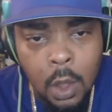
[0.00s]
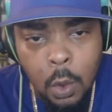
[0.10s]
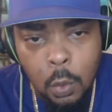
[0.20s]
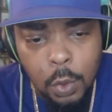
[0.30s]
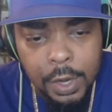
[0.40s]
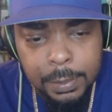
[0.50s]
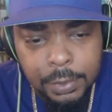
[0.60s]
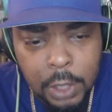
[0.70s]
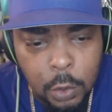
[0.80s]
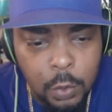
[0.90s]
What up,
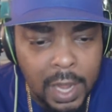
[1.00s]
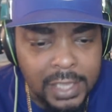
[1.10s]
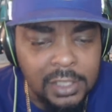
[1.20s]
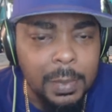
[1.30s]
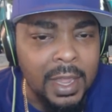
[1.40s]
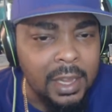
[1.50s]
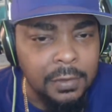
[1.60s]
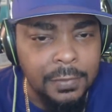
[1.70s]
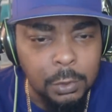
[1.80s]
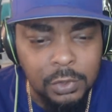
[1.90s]
though, Heist Man?
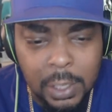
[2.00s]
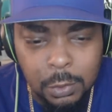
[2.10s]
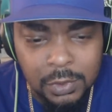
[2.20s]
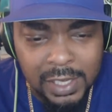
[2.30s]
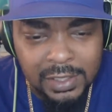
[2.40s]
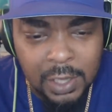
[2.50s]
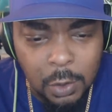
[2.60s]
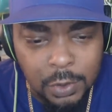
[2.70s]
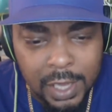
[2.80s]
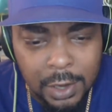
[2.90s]
The foe talk that
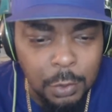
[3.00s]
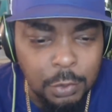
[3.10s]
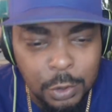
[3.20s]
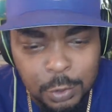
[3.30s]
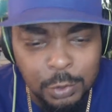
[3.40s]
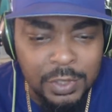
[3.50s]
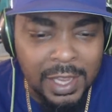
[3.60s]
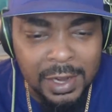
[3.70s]
talk, ghetto news and